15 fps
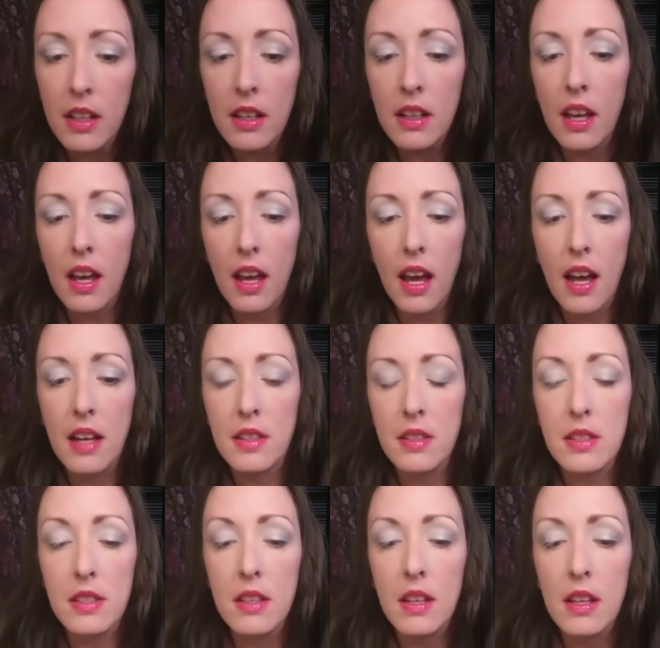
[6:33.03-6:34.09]
It
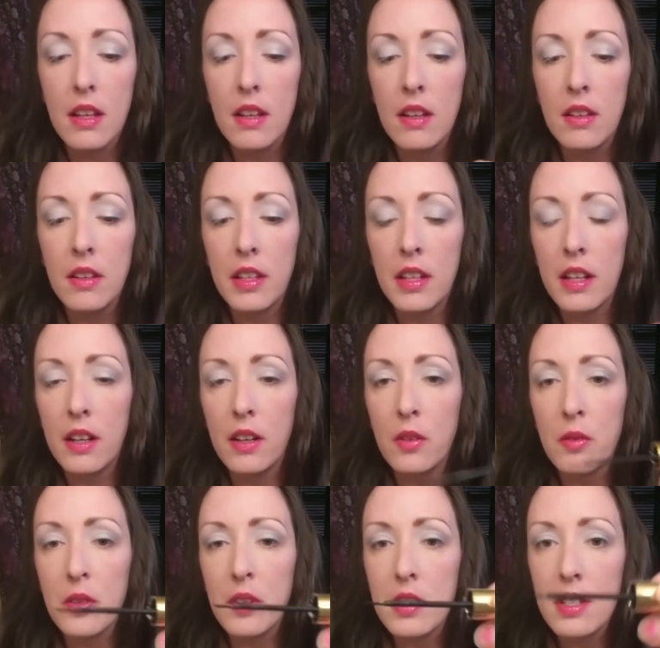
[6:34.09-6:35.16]
has, you know,
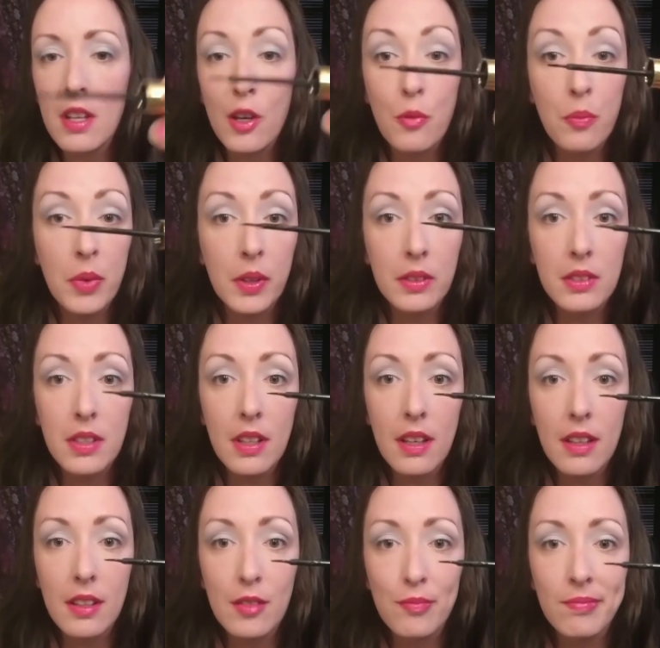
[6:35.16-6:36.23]
the tip built
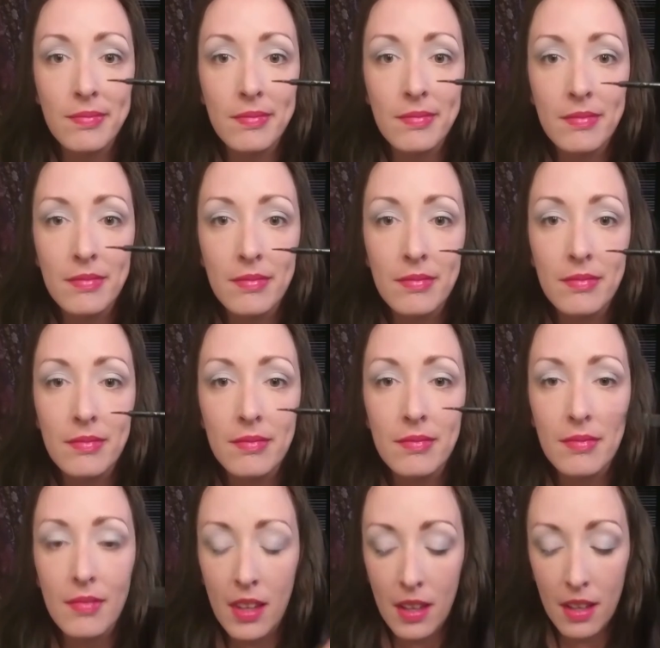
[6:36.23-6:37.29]
in,
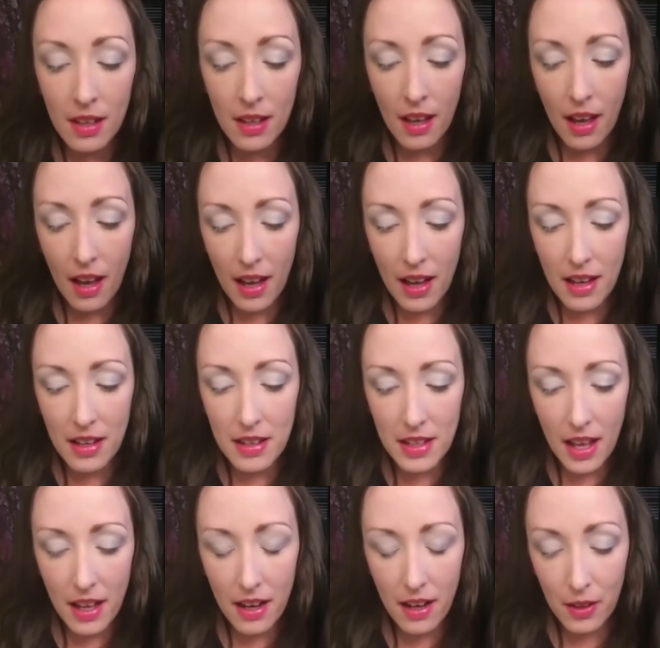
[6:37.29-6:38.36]
and
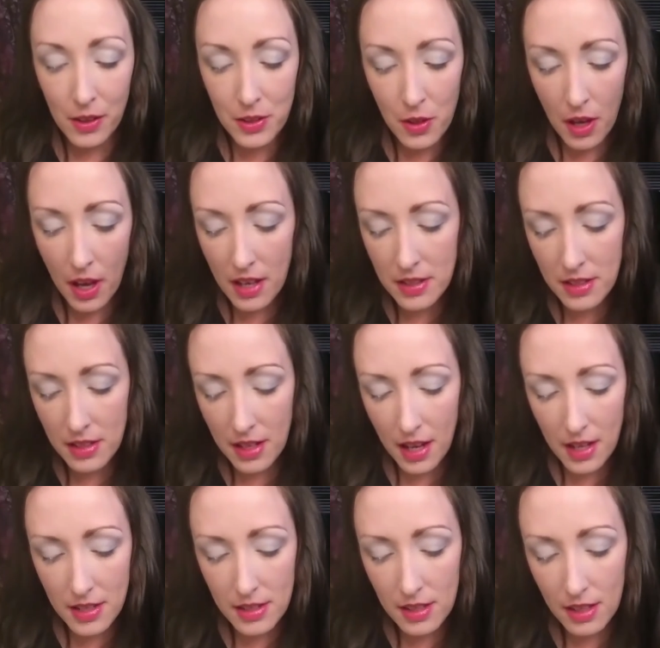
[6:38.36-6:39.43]
it also has a
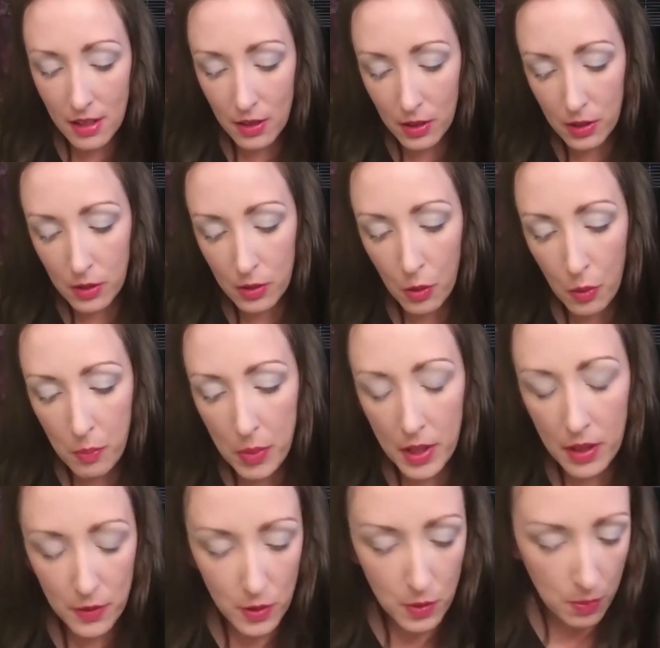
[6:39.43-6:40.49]
nice little bit
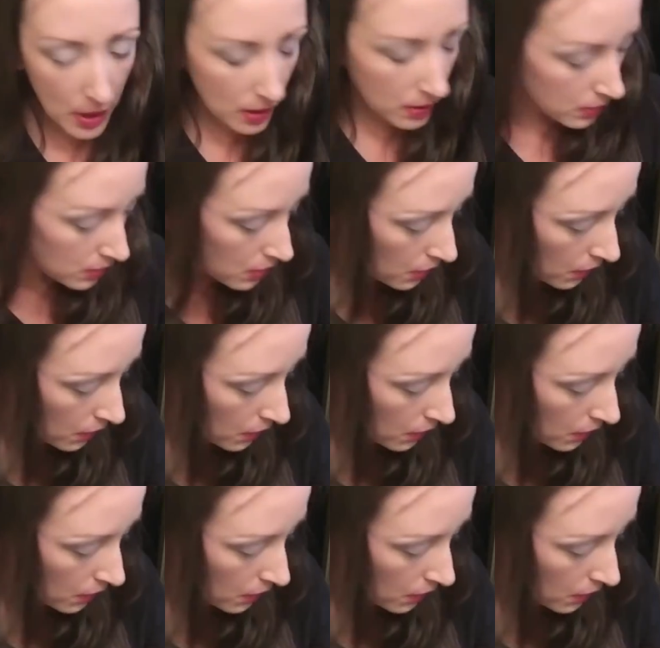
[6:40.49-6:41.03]
of sparkle to